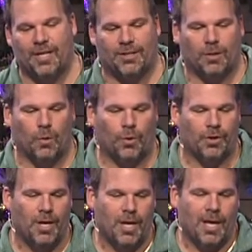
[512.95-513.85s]
that the
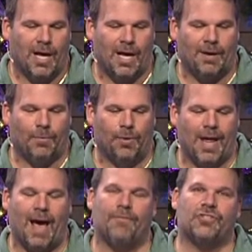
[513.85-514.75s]
Lord uh, would
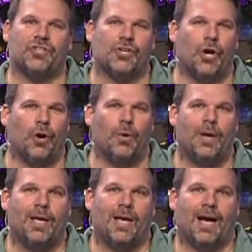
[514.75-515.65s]
have us to go
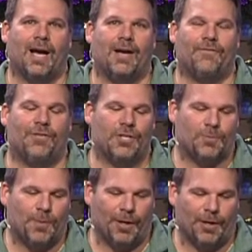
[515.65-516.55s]
uh, for this
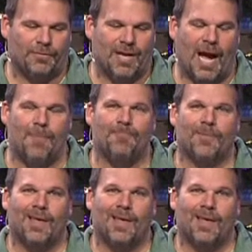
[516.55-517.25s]
period of time.